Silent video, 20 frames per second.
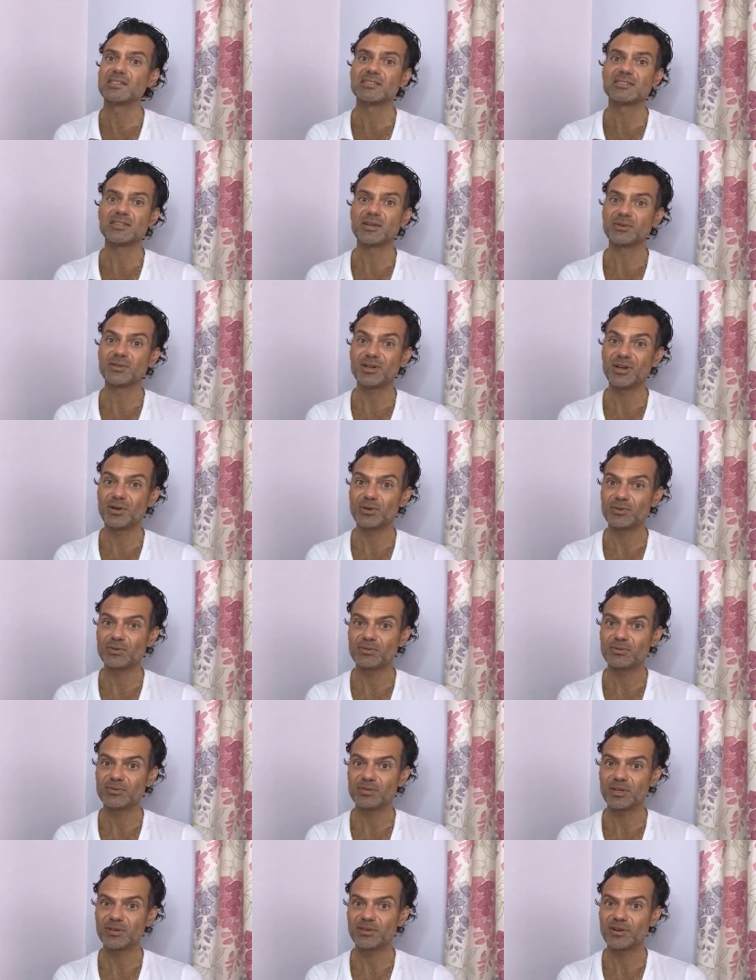Don't know.
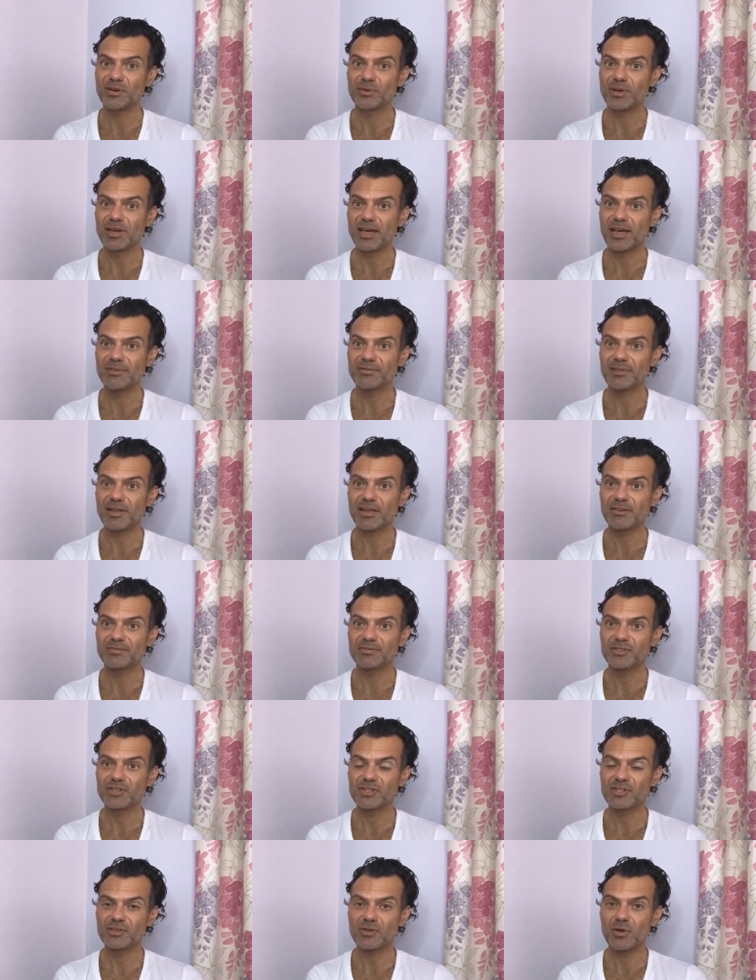Don't know. I have. I've
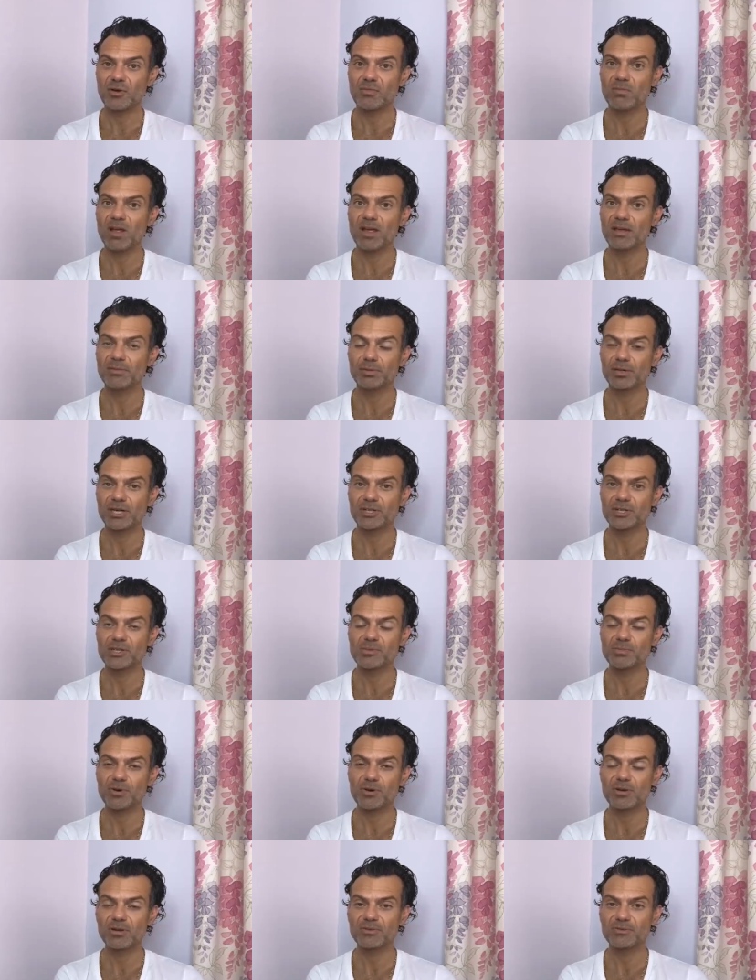just gotten my precious
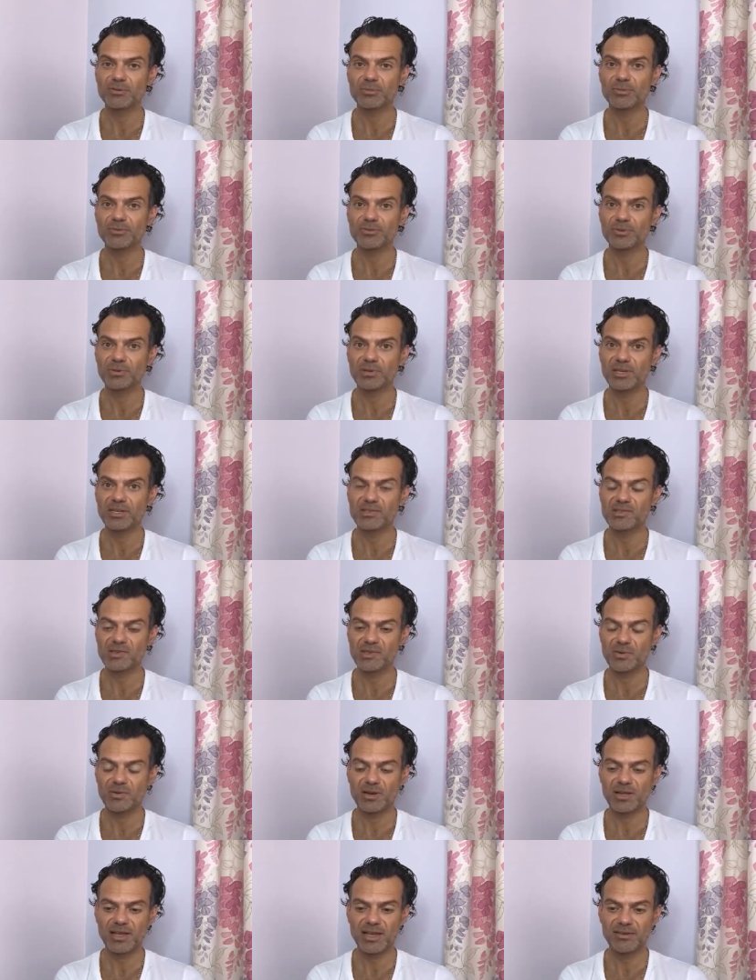bottle from a few years
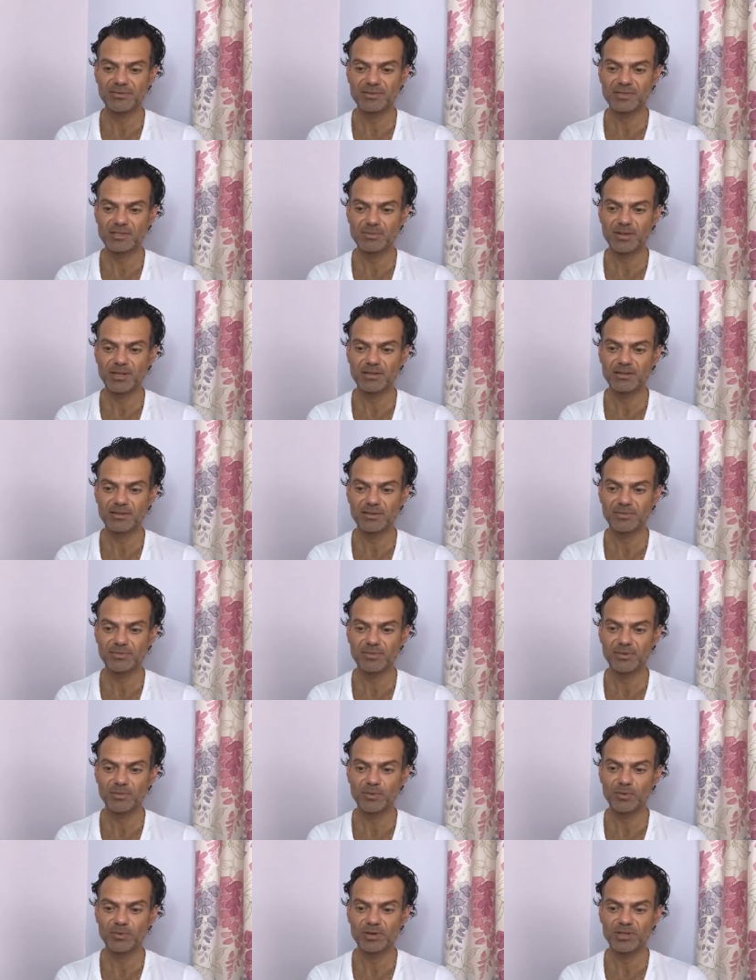ago, and I haven't smelt the,
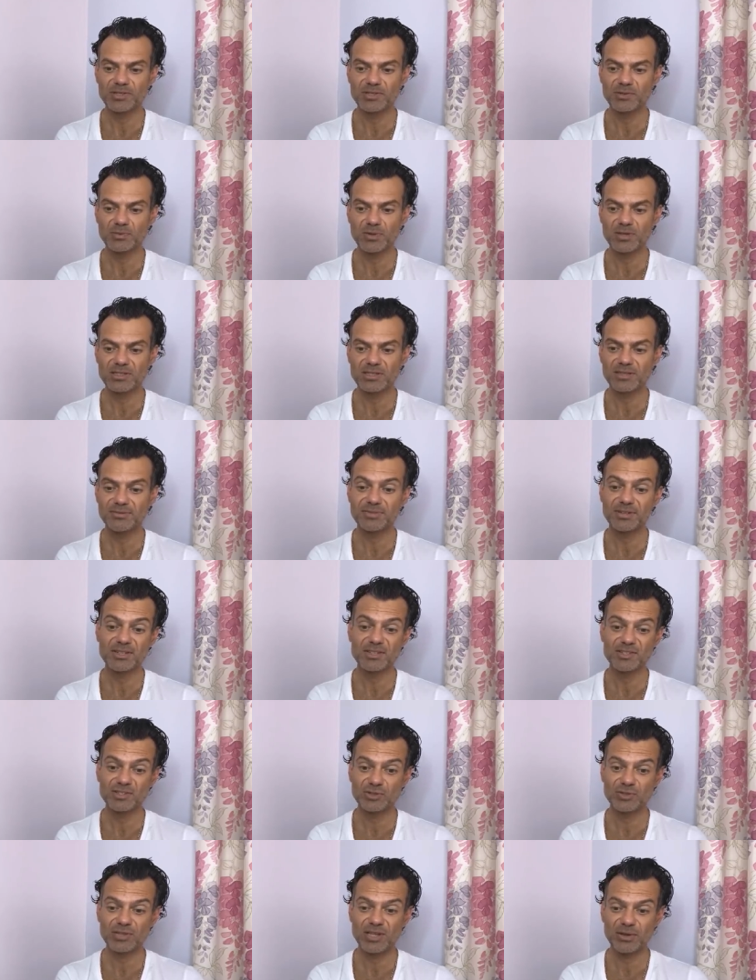the more recent ones. If it
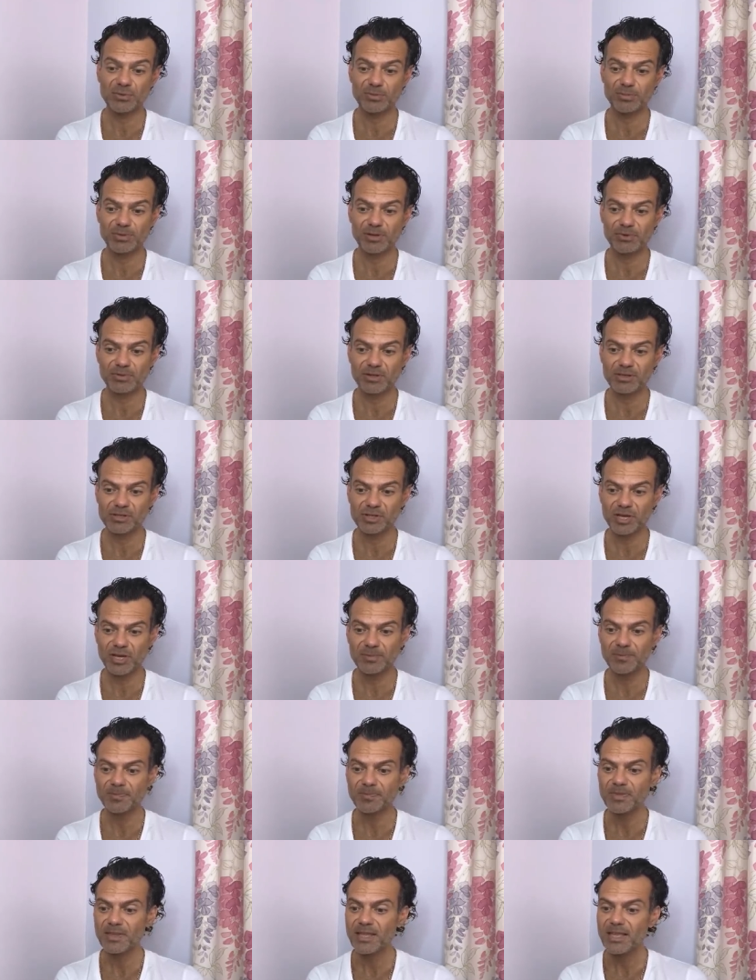is true, that would be a real
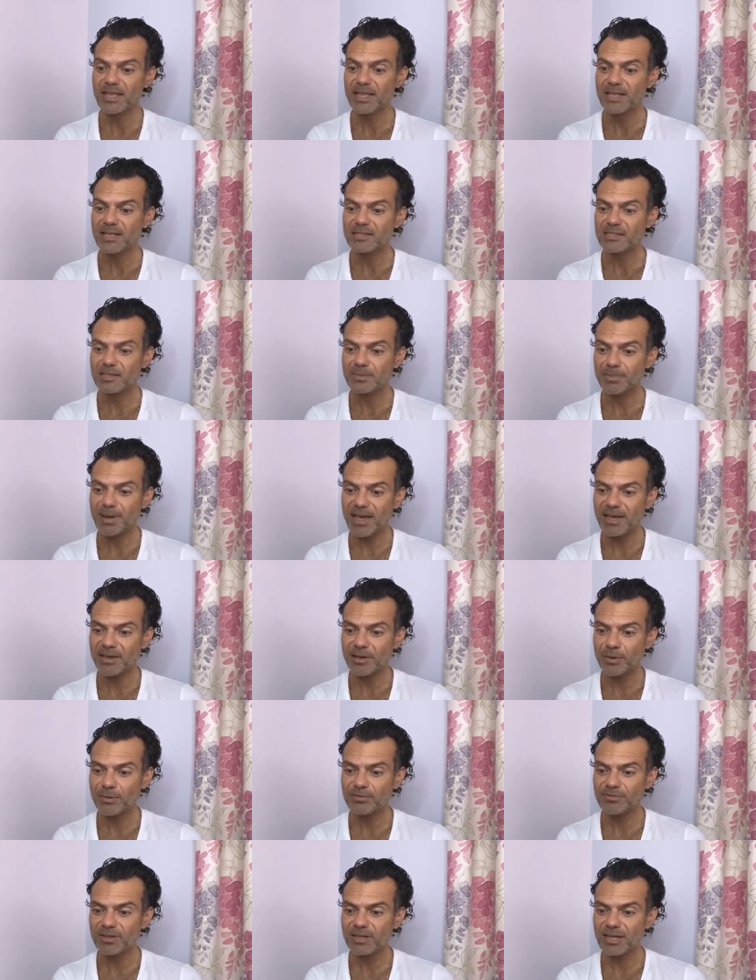shame.
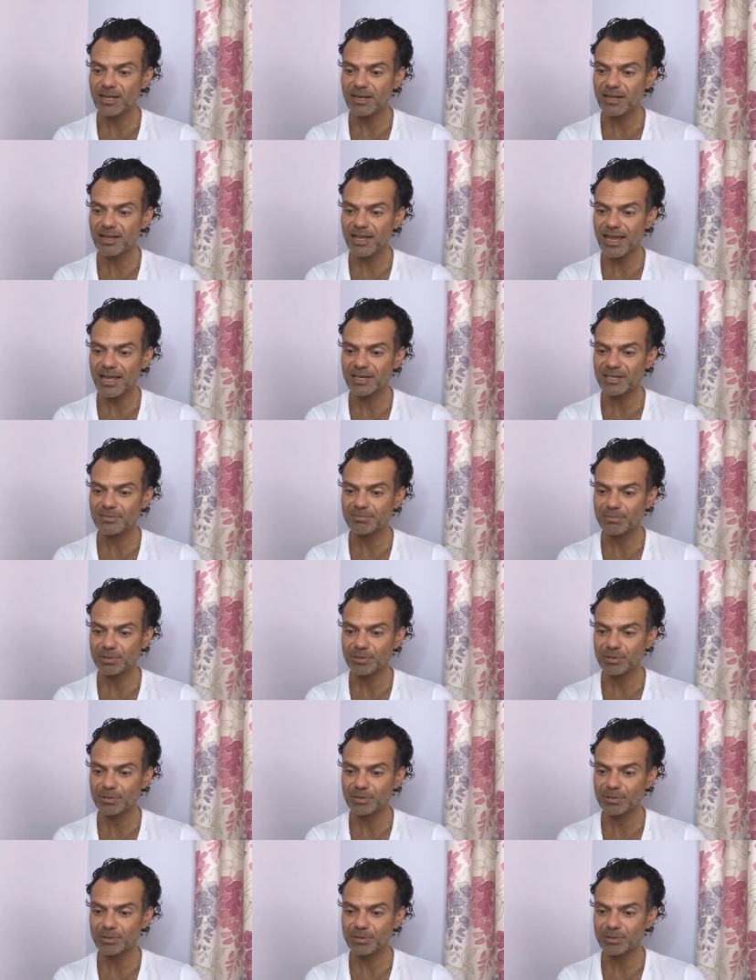Tobacco, vanilla, and